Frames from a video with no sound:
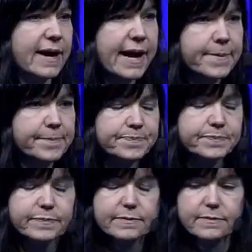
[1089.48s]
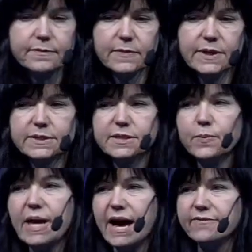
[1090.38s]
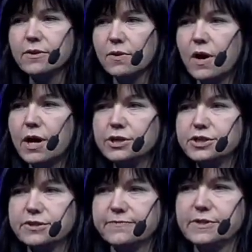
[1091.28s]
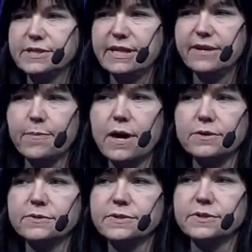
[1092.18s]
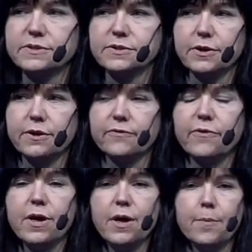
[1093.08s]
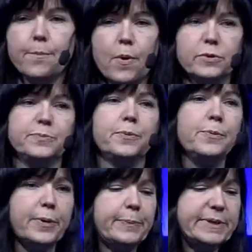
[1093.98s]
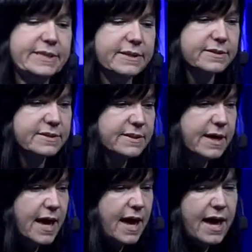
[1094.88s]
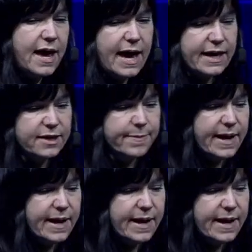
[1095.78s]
right? So we have a large diversity of models to serve multiple purposes. And you